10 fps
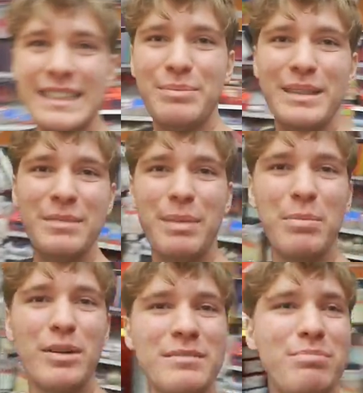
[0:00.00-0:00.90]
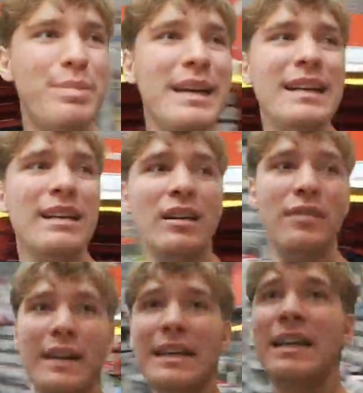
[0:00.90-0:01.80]
Yeah, but this paper isn't big
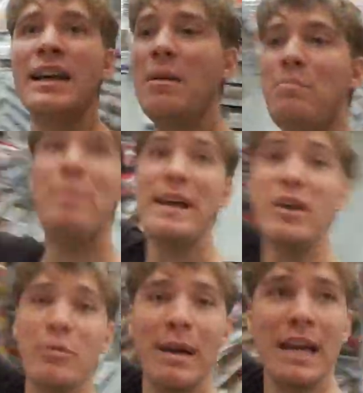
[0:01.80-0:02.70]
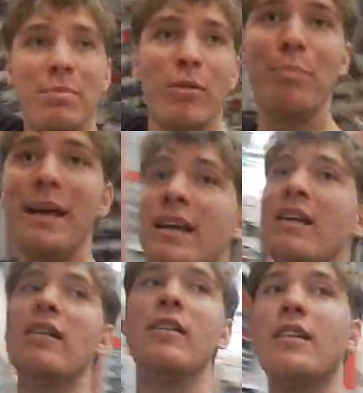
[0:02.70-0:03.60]
enough. I need bigger paper.
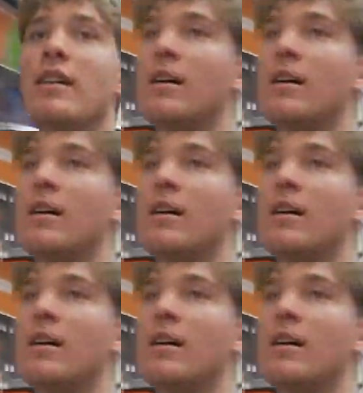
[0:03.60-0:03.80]
Bigger.